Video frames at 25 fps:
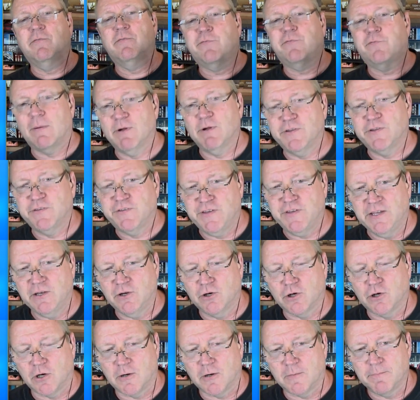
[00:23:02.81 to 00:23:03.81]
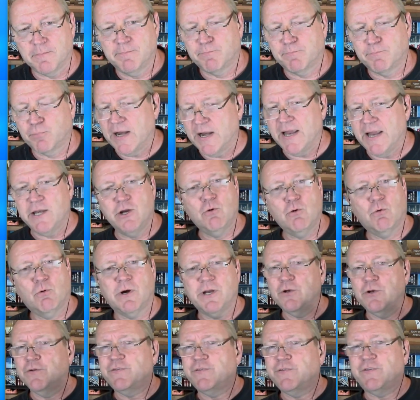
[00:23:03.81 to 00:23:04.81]
from a dealer. Brand new or
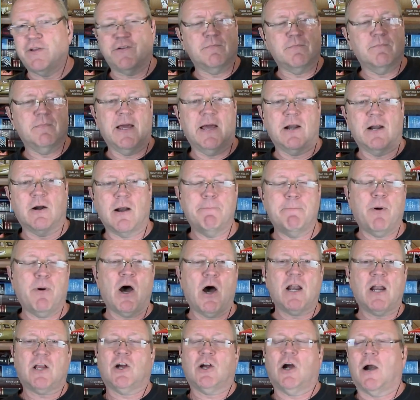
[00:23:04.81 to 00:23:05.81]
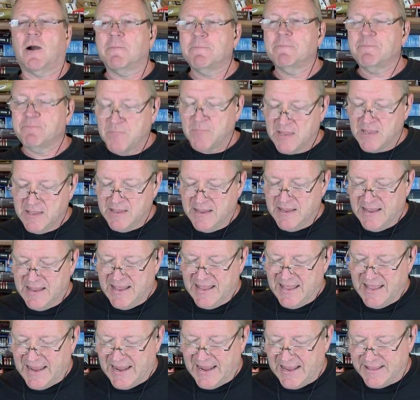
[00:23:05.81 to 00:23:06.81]
used, doesn't matter. I bought a car.
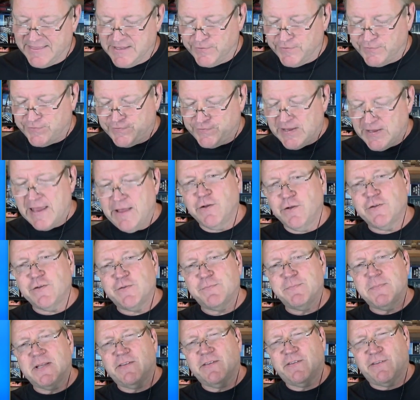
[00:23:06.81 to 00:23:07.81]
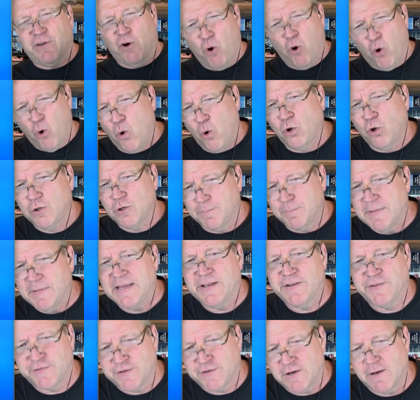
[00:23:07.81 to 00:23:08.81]
And the salesman told
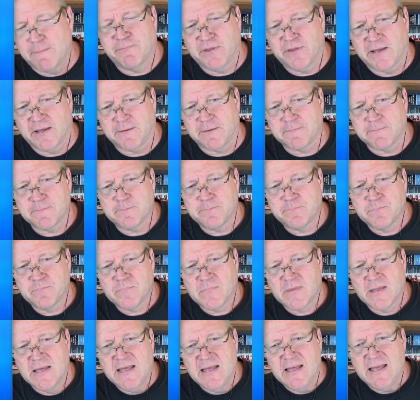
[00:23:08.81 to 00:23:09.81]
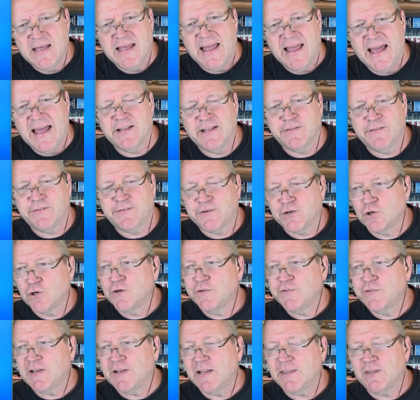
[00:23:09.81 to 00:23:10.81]
me something. And it
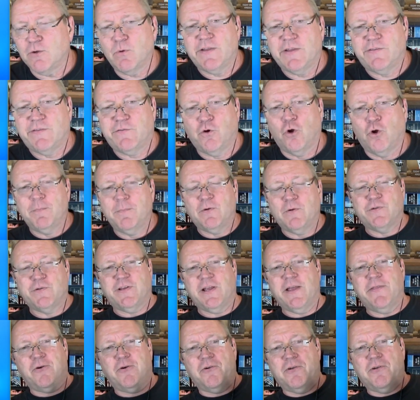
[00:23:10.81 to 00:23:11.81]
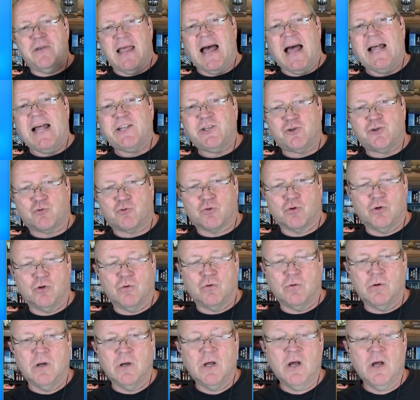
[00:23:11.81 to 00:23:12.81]
turns out that what he told me was either not
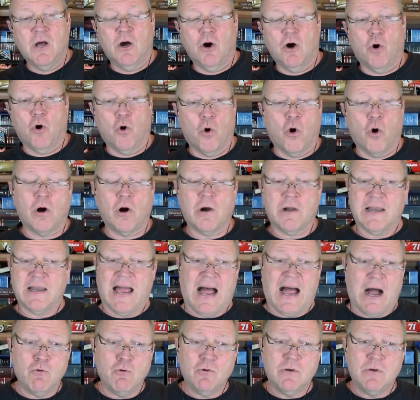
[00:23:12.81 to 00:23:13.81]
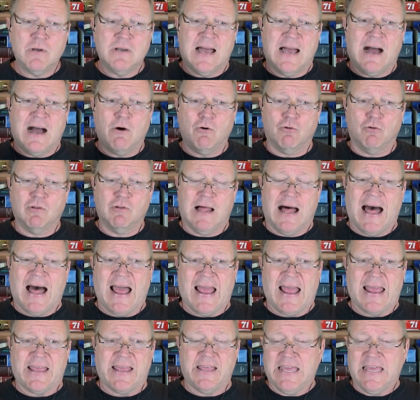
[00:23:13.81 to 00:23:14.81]
true or an out-and-out
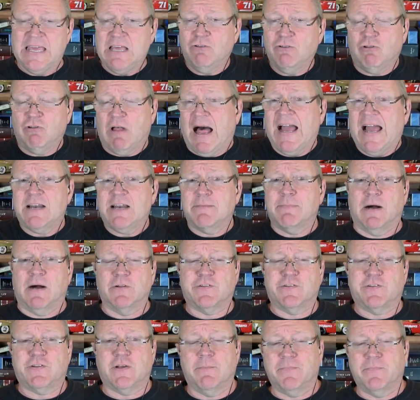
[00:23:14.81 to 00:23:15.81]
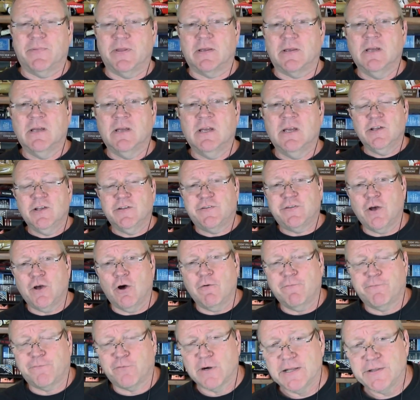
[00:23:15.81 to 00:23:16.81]
lie. He lied about something.
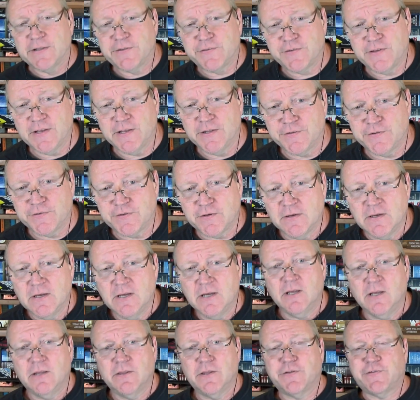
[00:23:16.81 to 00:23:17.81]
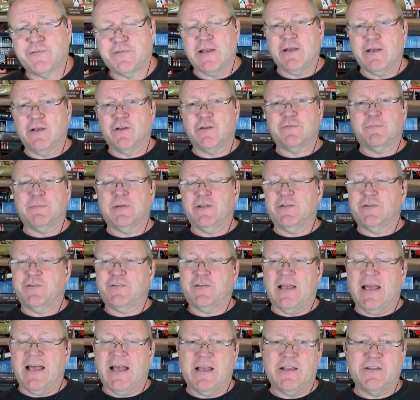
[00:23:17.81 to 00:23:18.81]
So, for instance, the salesman
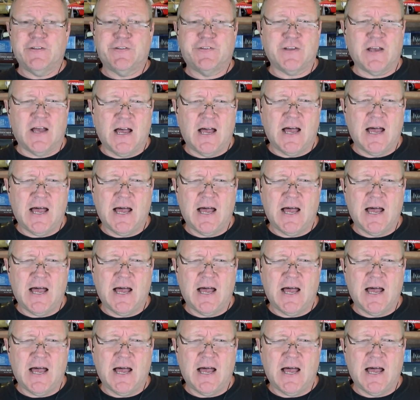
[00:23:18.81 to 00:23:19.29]
says, this